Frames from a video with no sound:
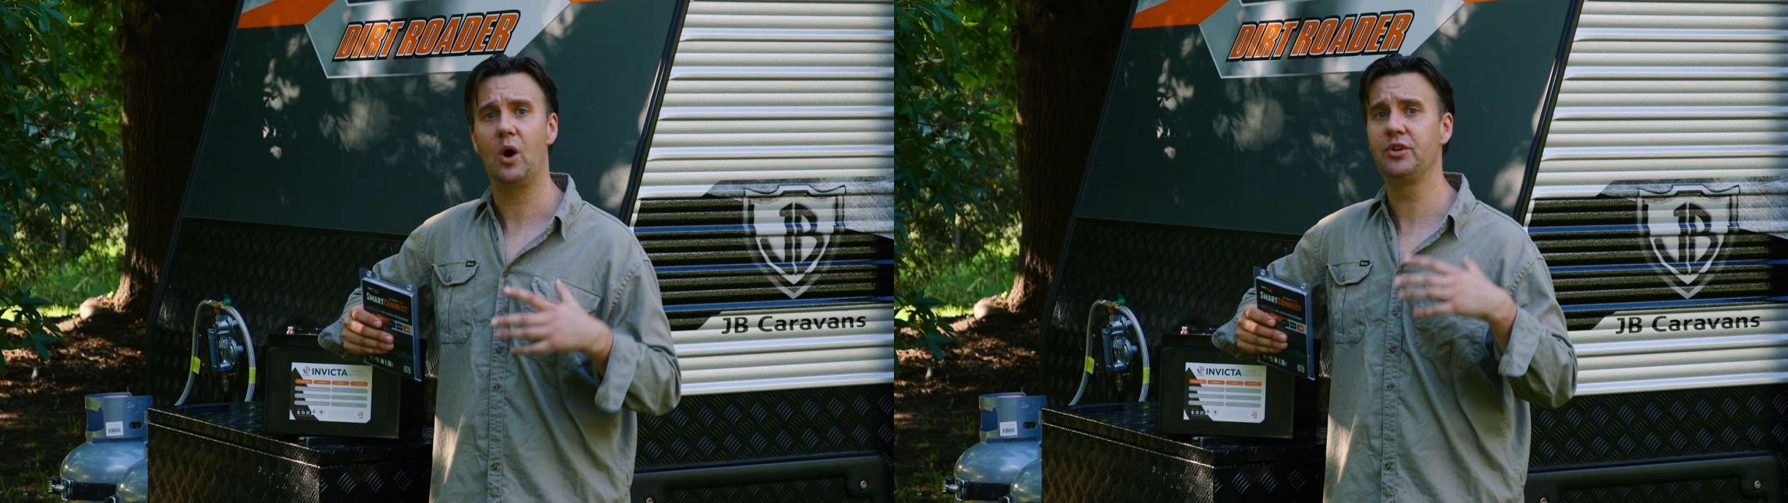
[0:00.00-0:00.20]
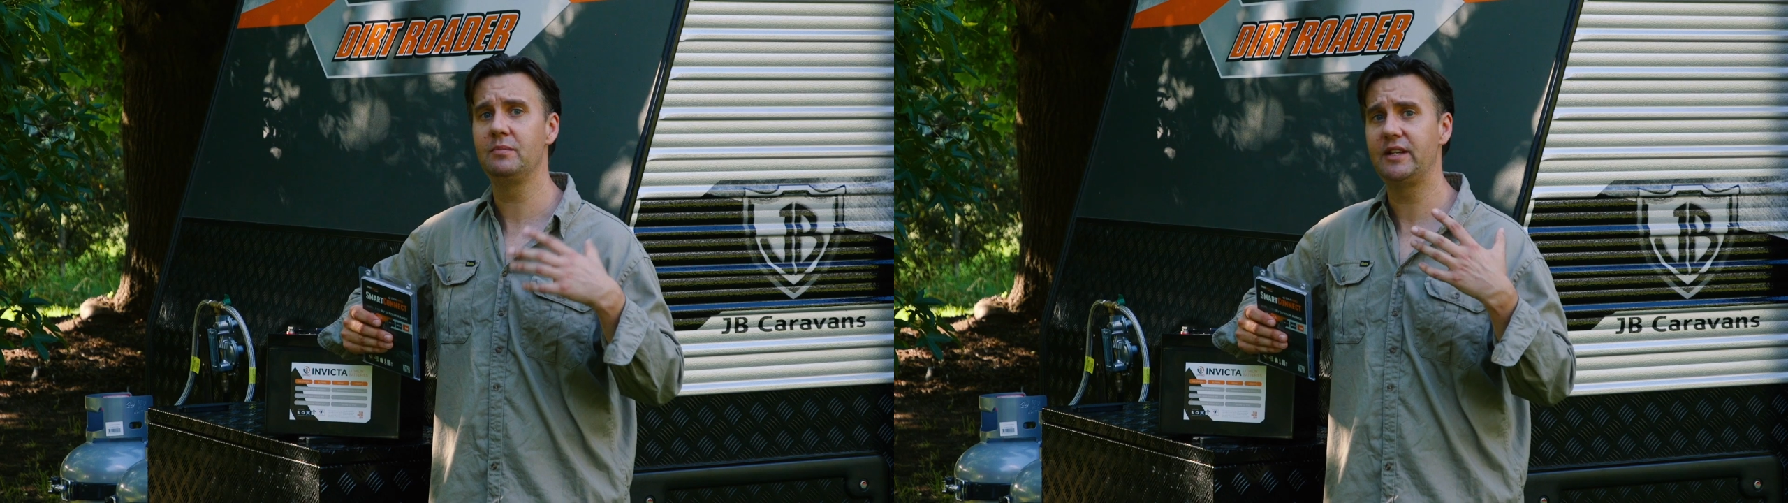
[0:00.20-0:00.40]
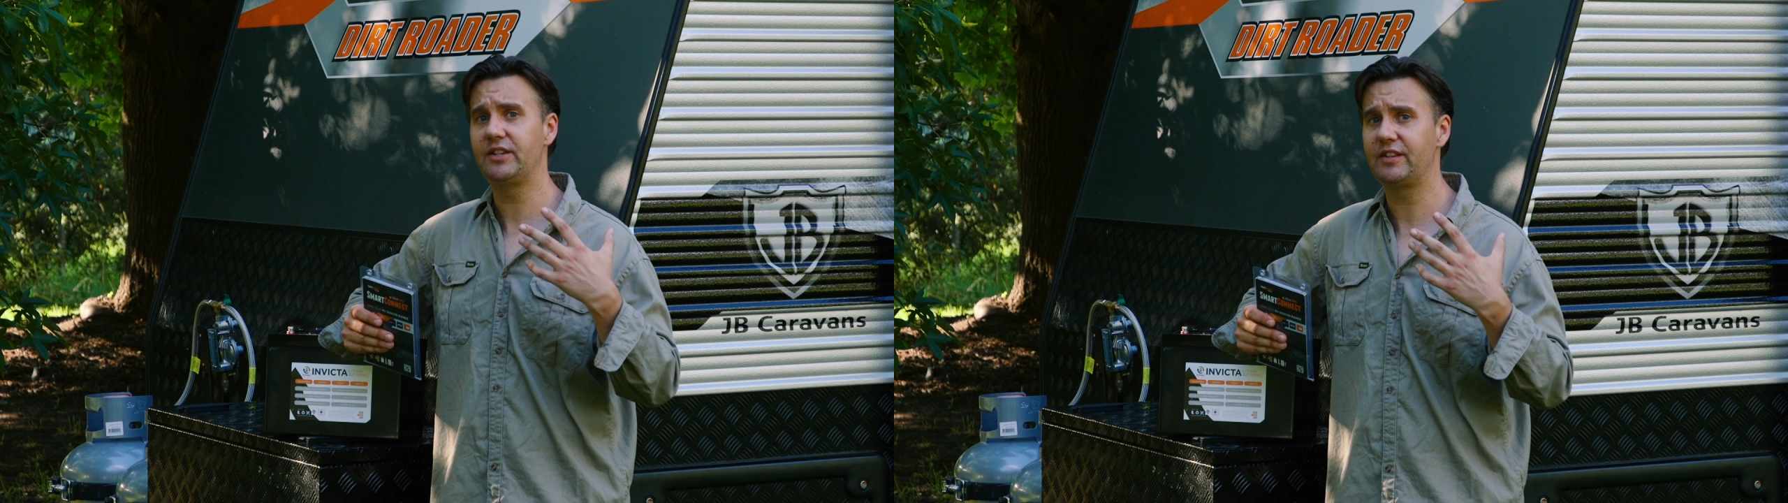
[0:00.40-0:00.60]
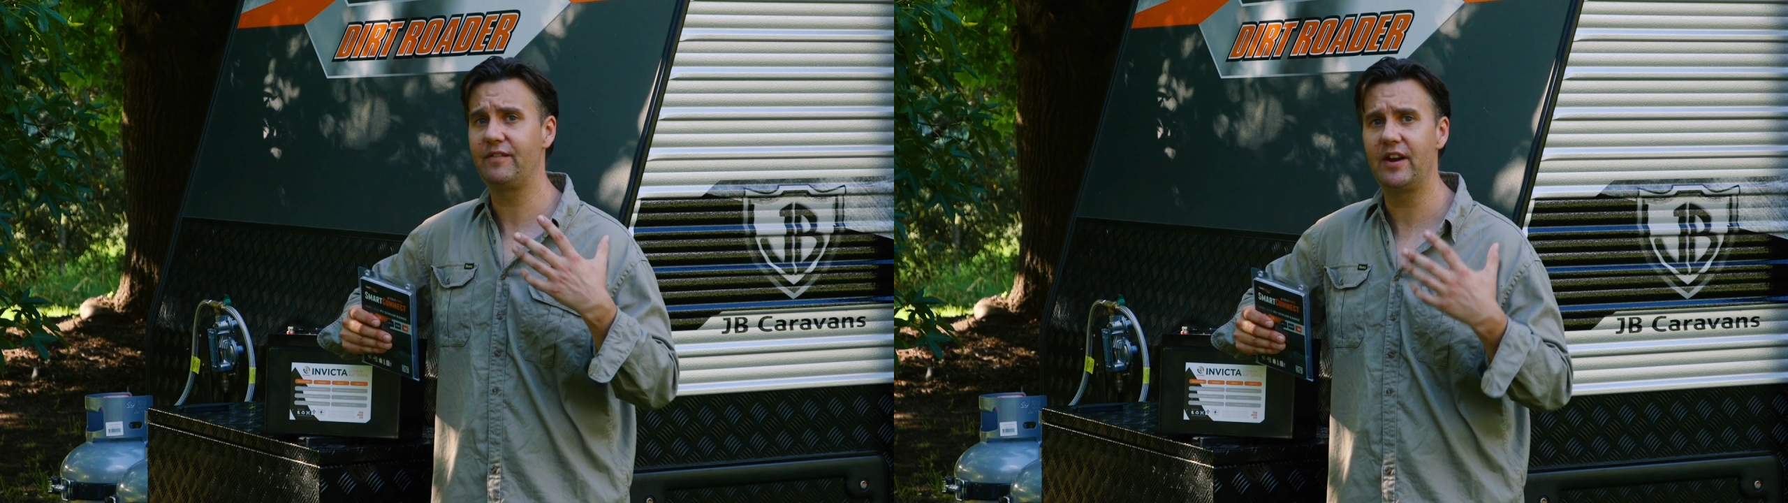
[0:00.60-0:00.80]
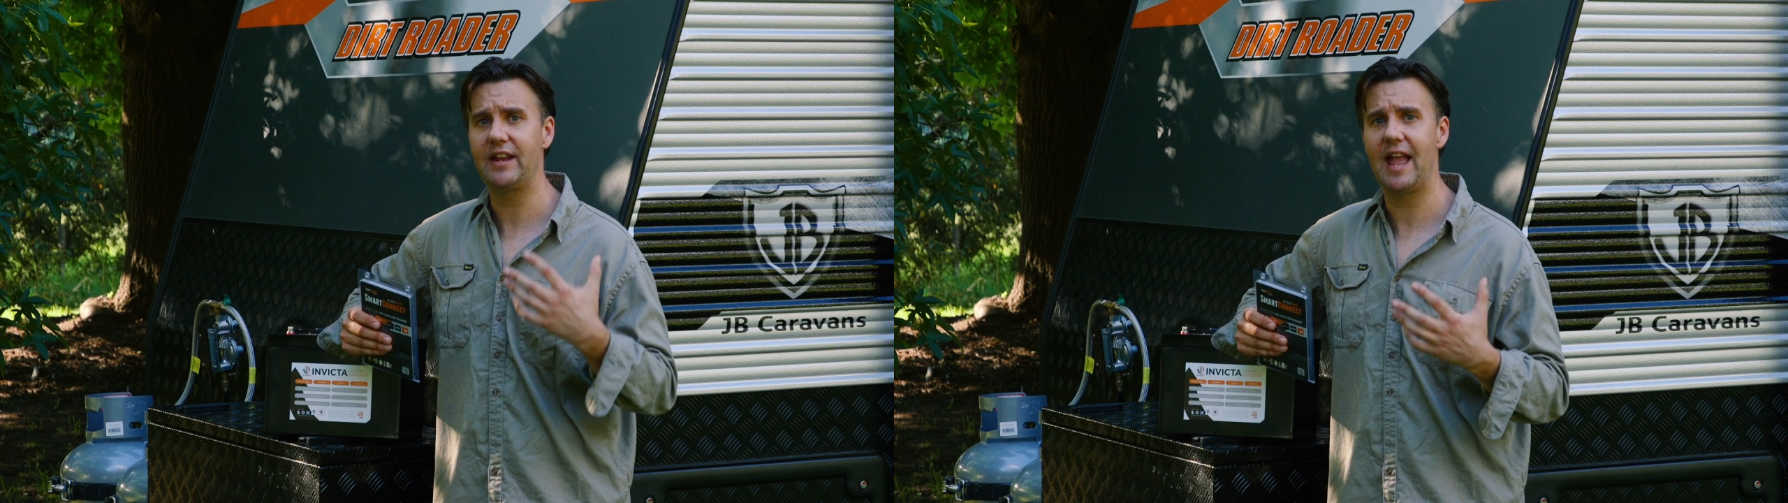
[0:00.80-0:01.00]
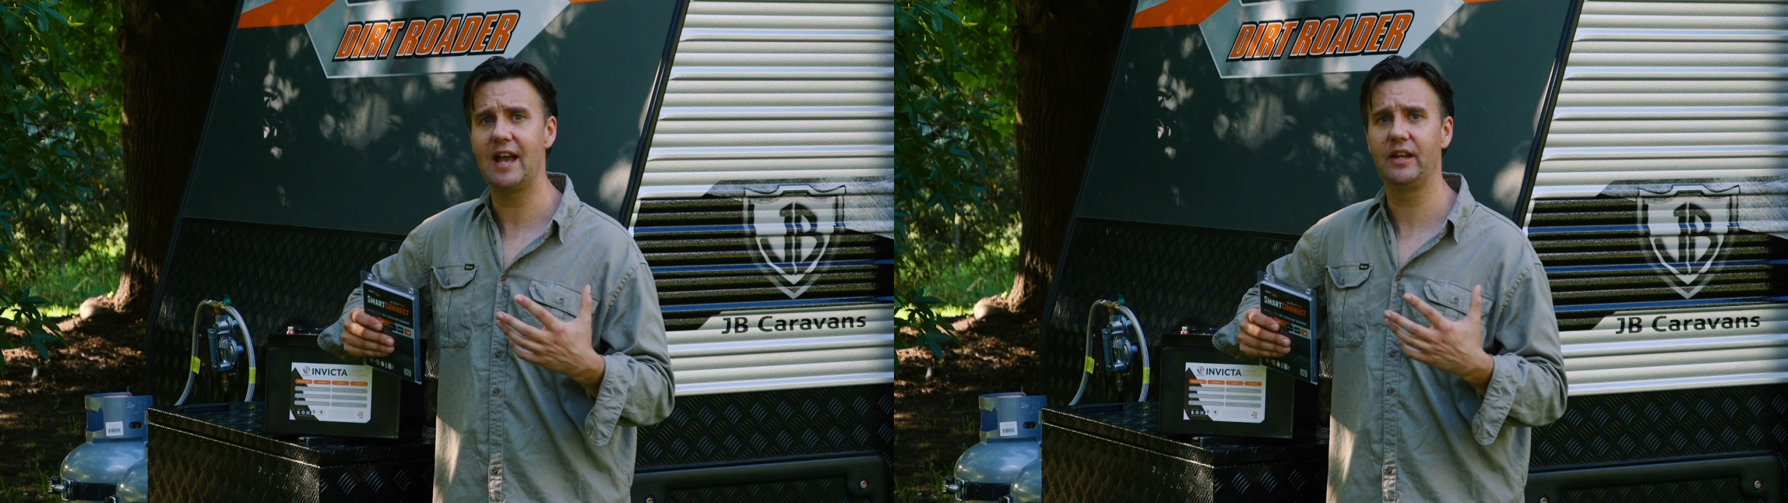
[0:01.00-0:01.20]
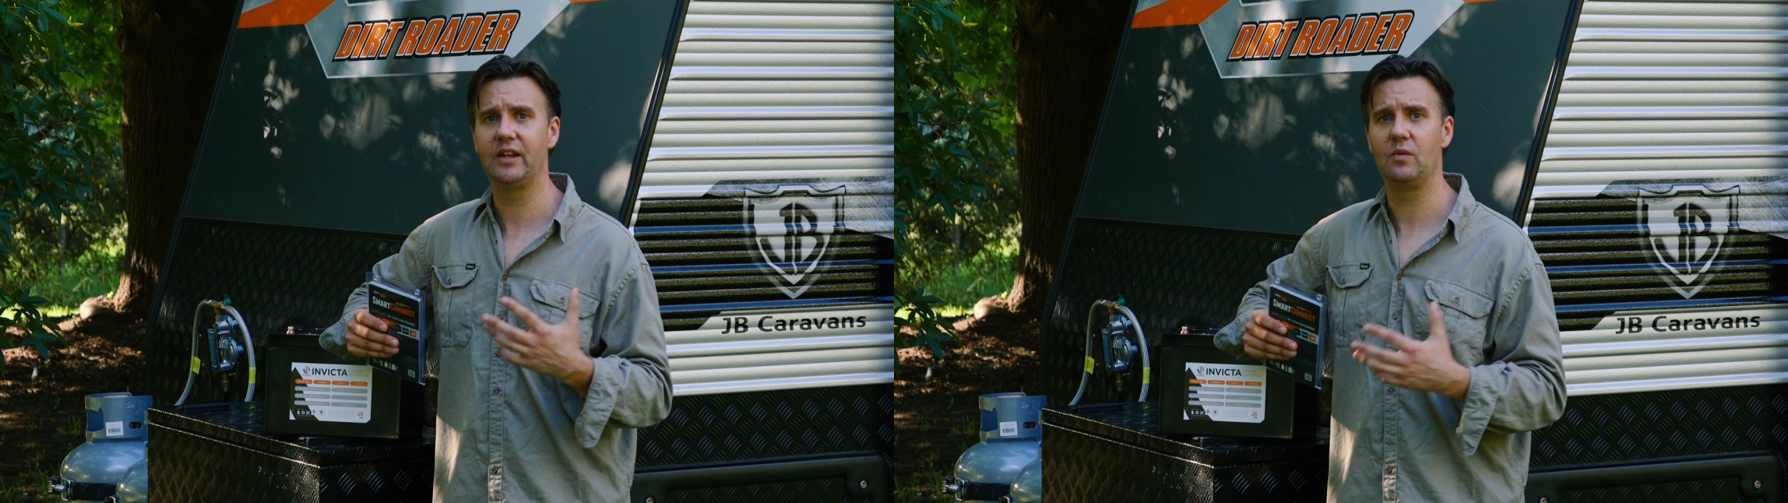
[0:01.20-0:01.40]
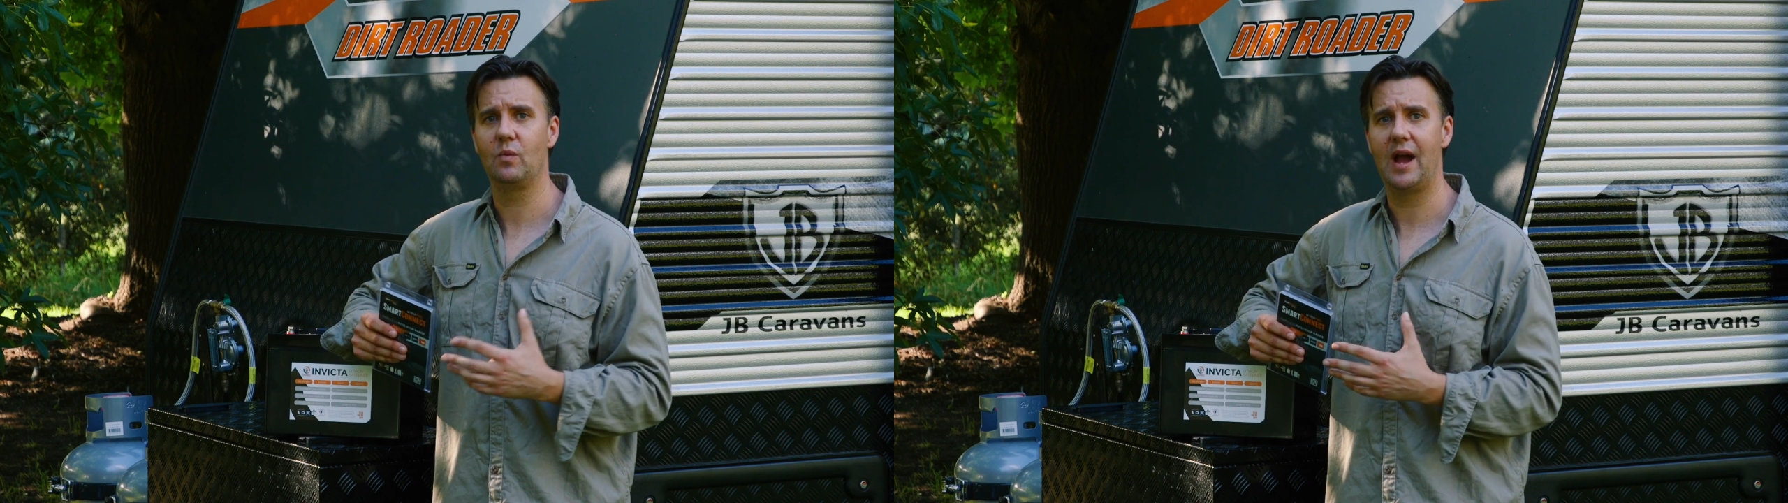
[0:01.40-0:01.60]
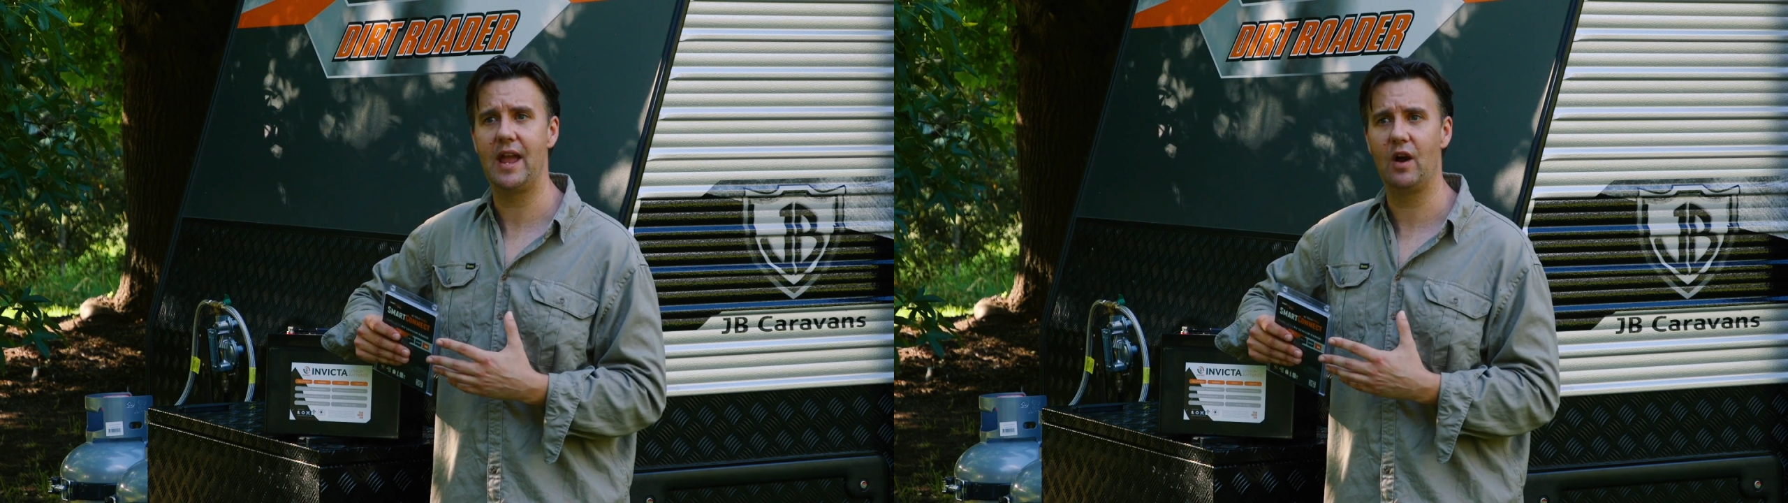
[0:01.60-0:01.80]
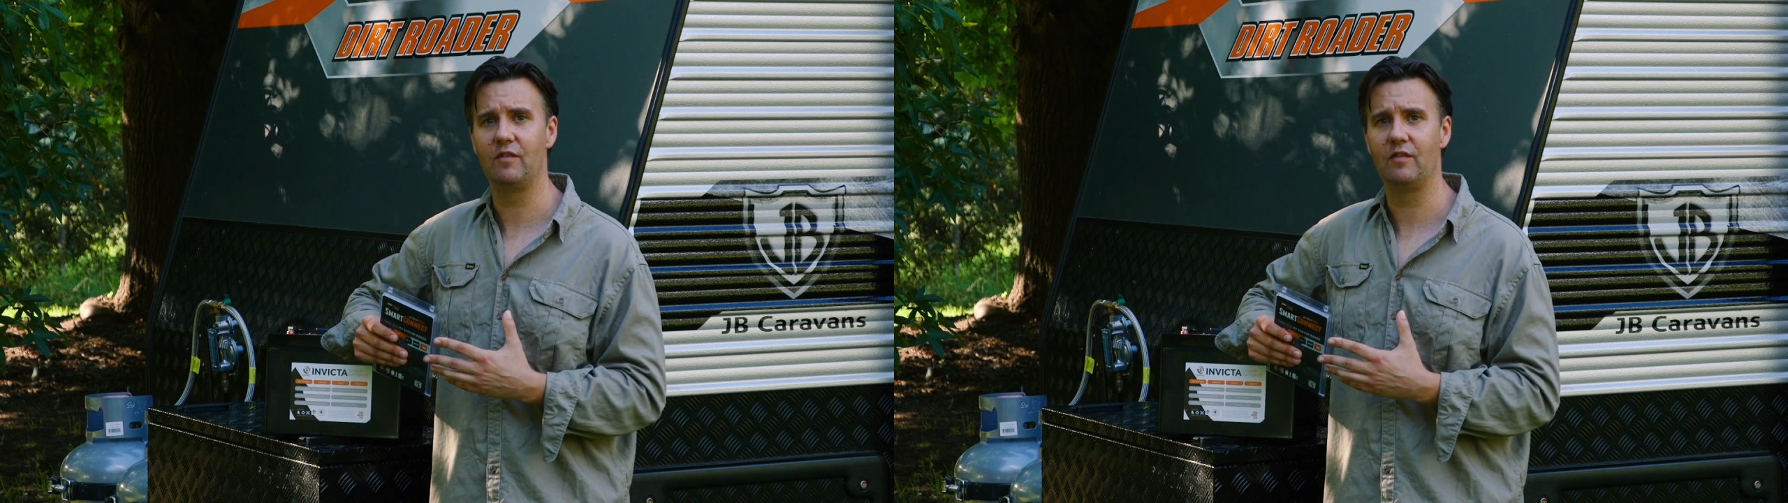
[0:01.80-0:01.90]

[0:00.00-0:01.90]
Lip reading: Ultimately, it's a very elegant way